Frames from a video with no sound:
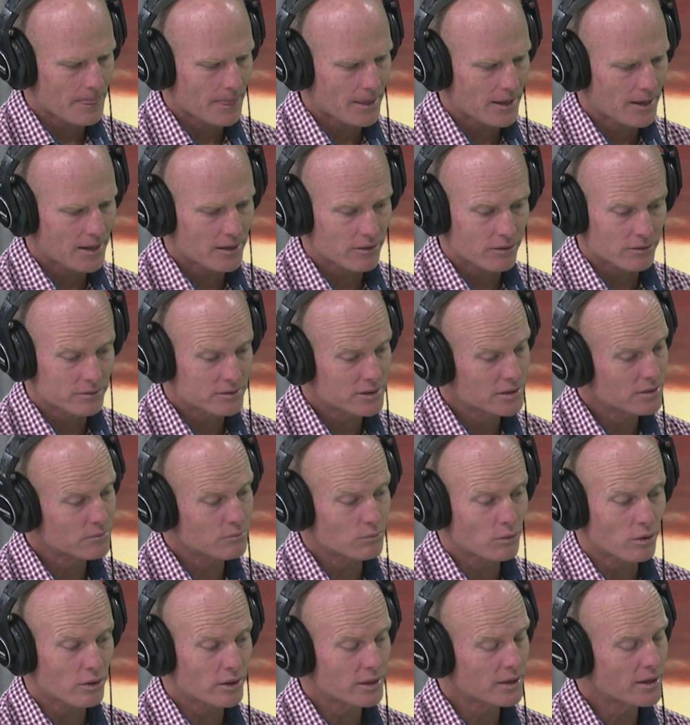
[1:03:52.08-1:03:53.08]
I didn't
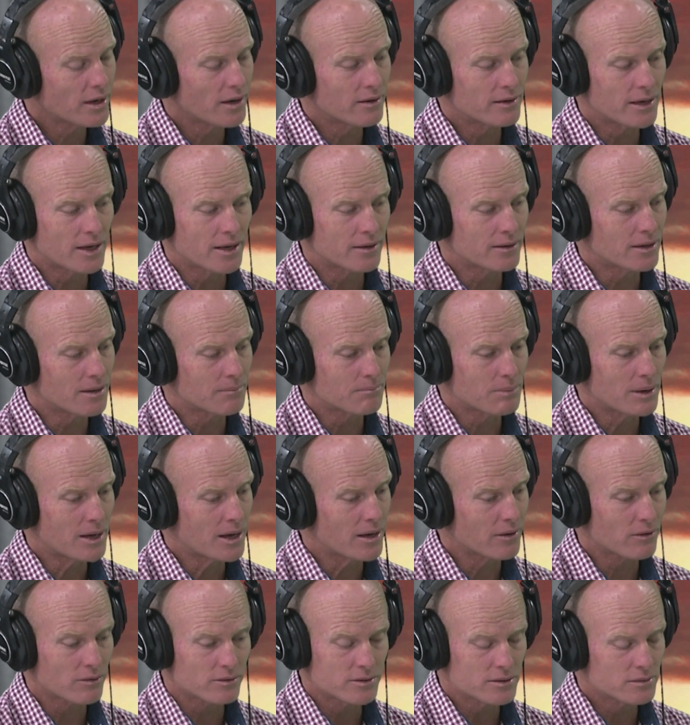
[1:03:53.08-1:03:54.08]
want to go down that
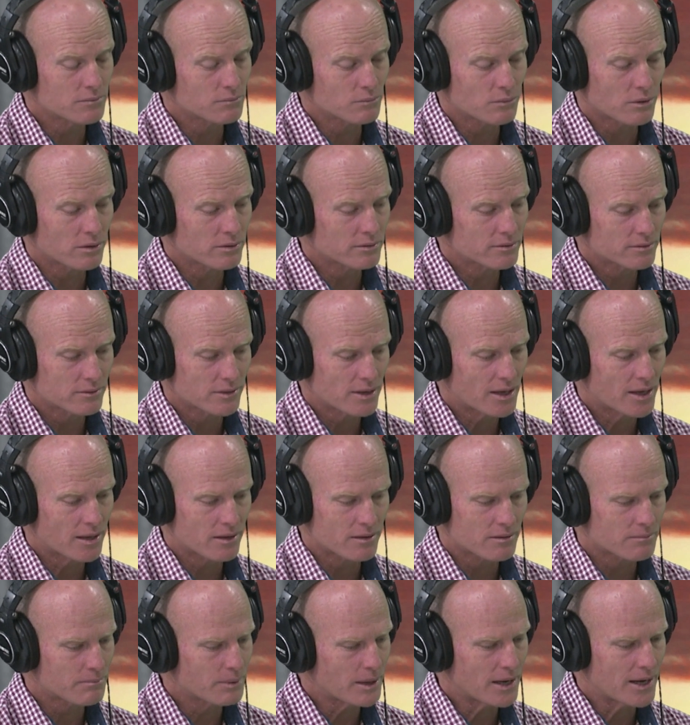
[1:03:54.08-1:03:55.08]
path. I didn't want Heather
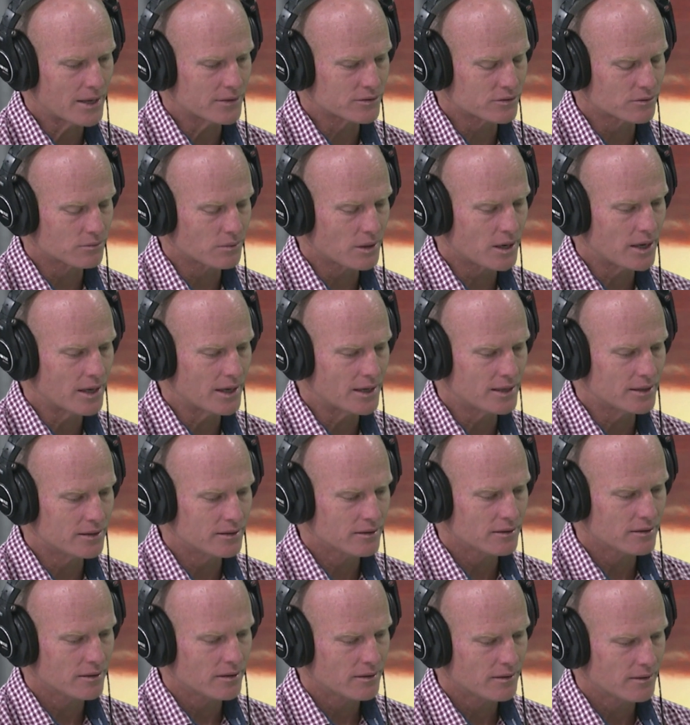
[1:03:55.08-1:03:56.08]
to pass away,
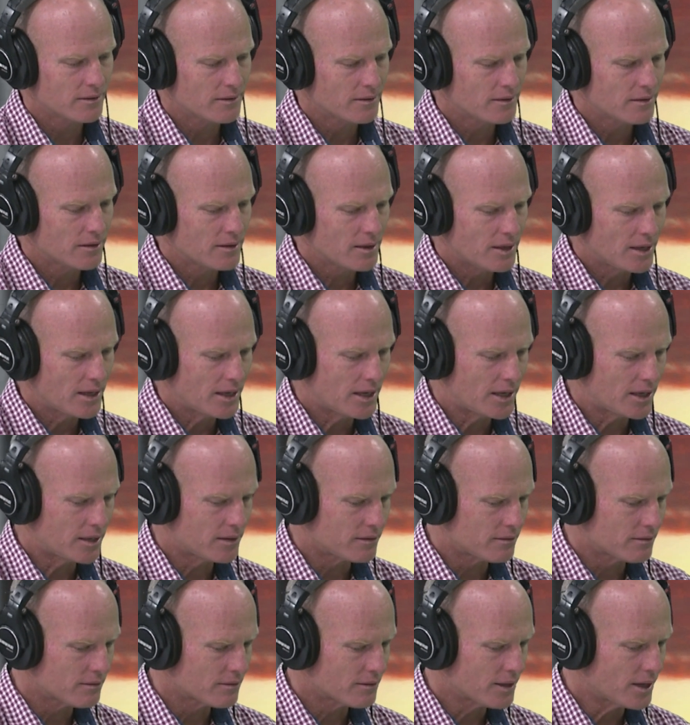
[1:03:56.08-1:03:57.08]

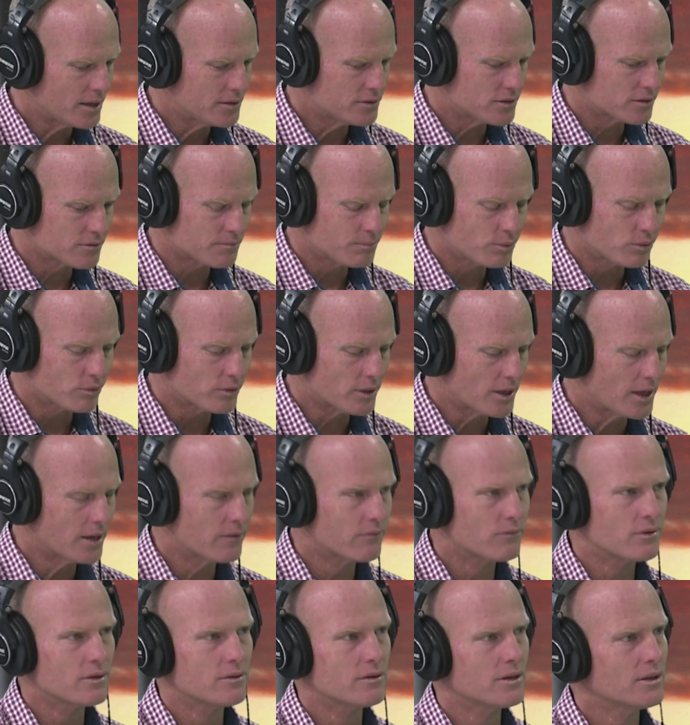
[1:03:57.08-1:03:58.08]
and they just bought
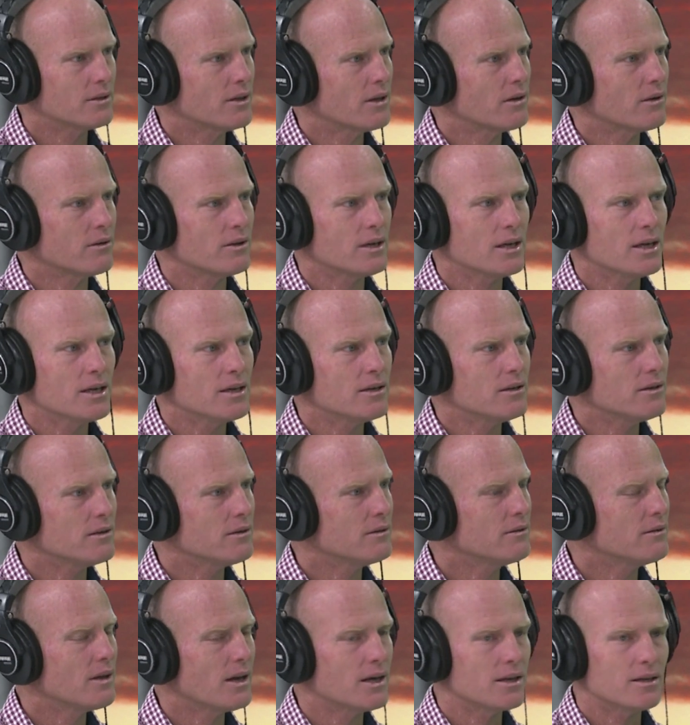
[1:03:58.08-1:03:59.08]
everything that I
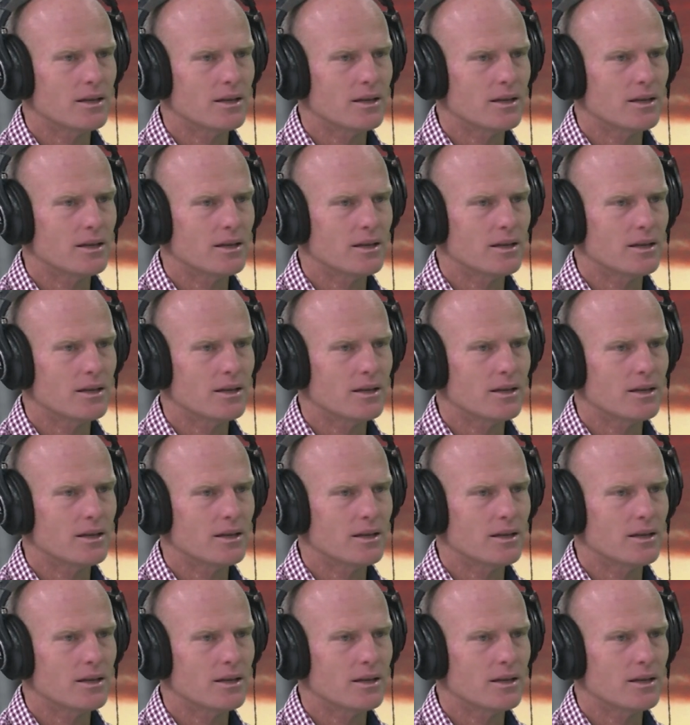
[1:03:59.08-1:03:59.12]
needed.